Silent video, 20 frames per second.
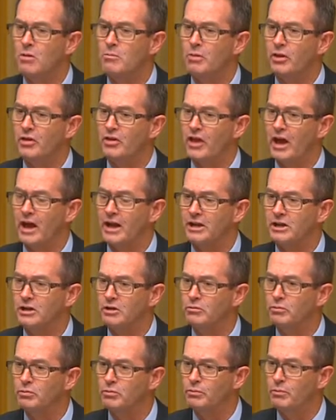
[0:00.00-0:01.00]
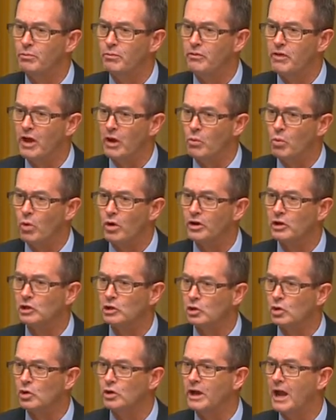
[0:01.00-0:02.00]
but they want to
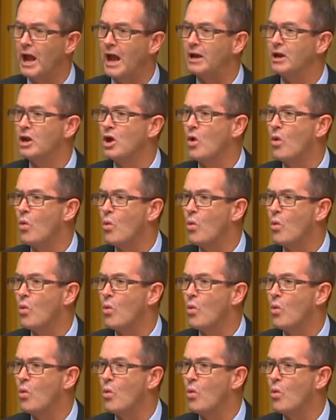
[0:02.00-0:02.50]
look at